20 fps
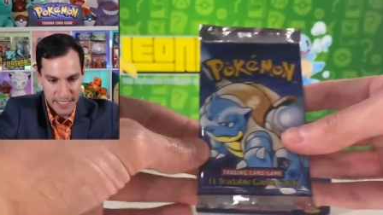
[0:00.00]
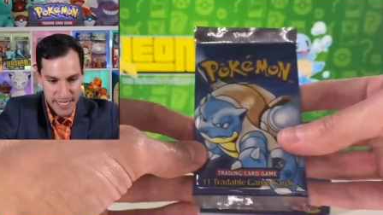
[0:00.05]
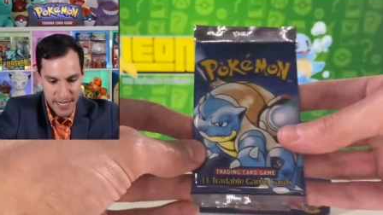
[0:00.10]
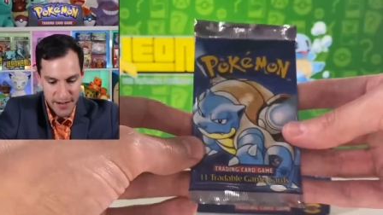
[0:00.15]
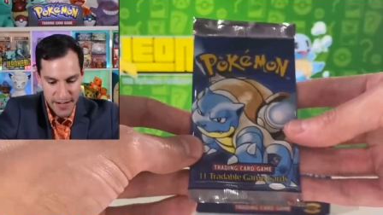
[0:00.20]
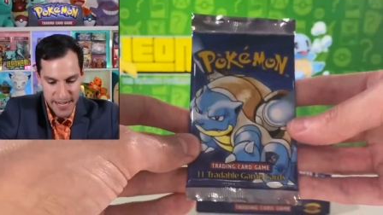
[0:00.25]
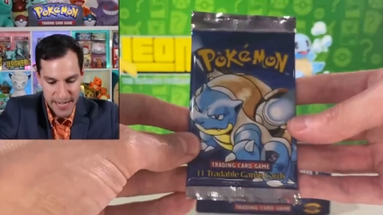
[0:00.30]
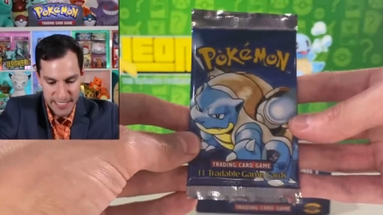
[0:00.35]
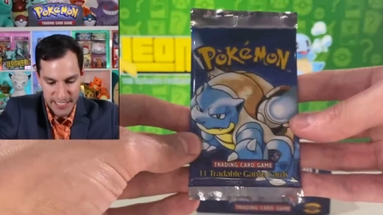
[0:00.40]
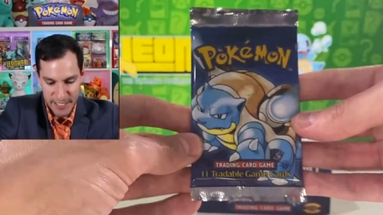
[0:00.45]

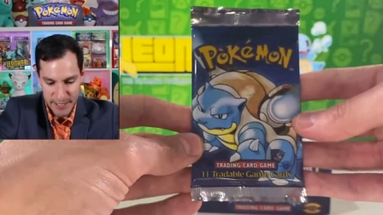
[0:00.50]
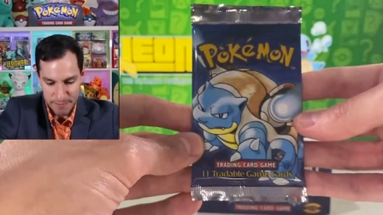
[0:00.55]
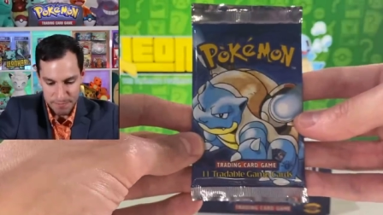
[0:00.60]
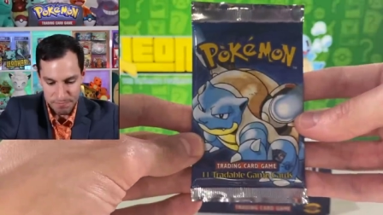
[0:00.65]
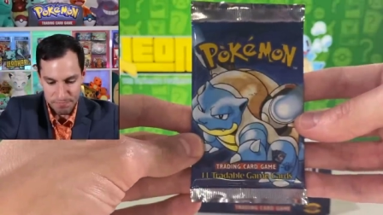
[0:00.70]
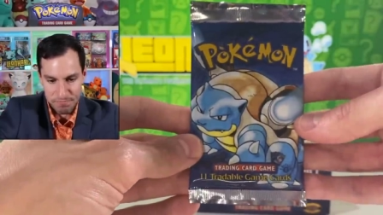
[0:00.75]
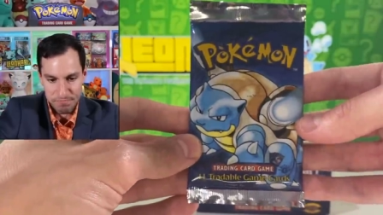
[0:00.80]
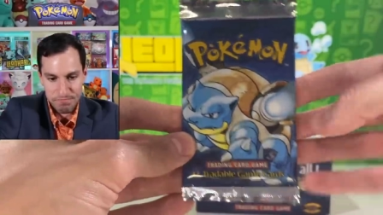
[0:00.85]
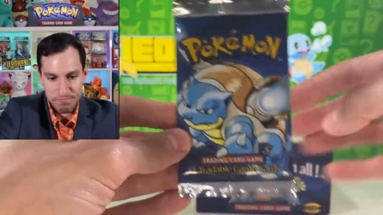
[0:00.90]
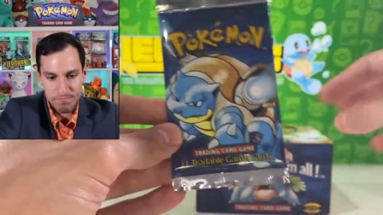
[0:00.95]
There it is.
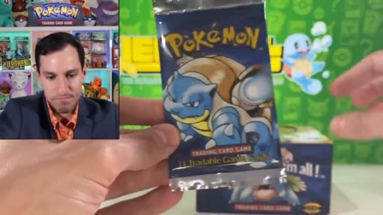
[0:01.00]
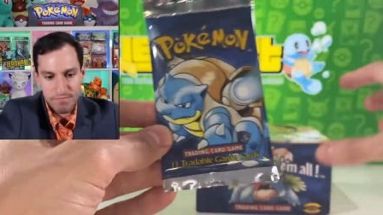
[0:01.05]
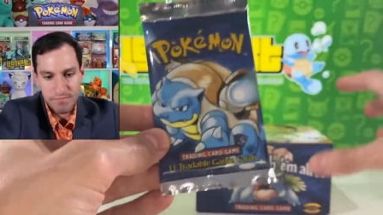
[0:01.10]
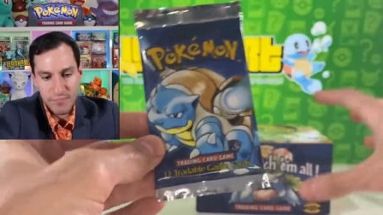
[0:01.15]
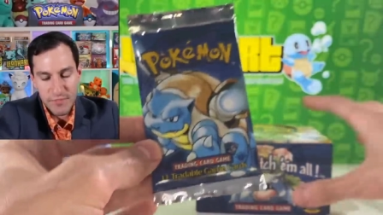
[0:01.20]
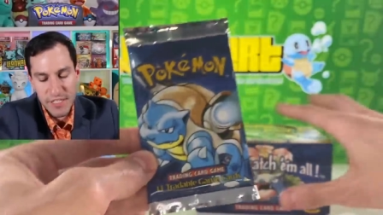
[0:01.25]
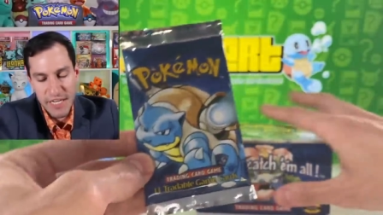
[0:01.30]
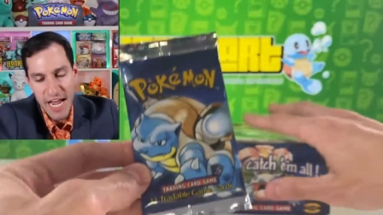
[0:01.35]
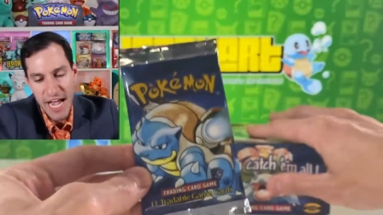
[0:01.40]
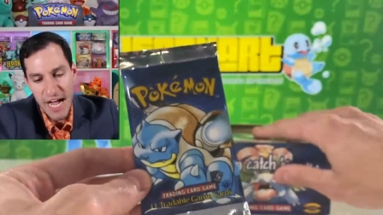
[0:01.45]

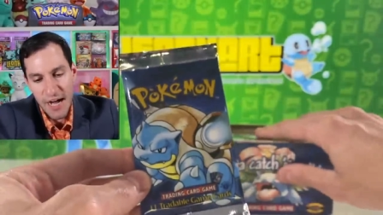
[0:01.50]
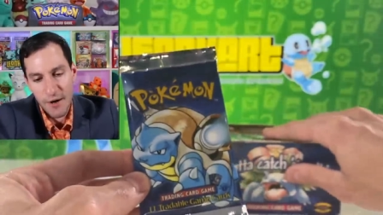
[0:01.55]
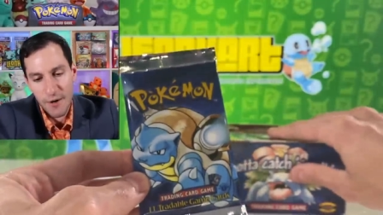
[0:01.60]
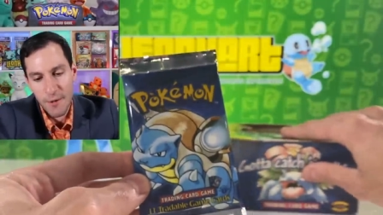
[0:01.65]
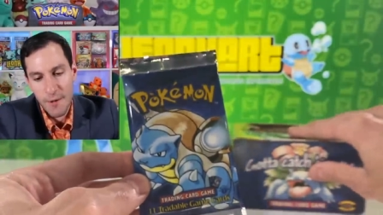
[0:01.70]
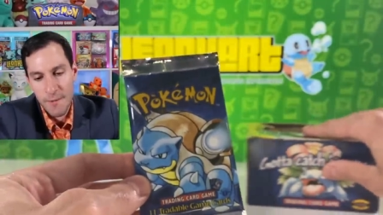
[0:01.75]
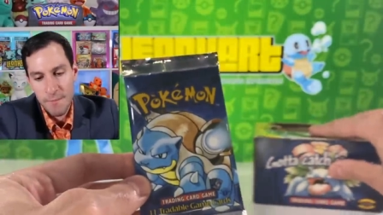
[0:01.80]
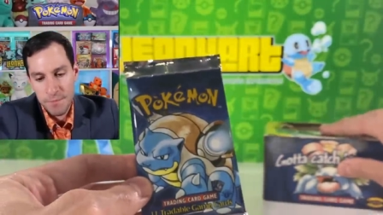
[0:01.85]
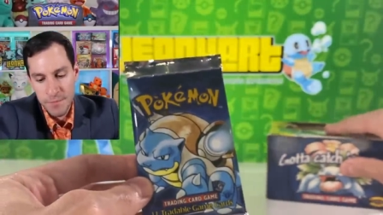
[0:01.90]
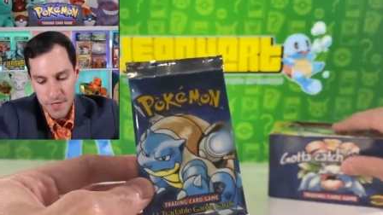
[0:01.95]

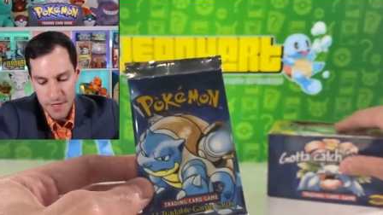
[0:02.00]
Now,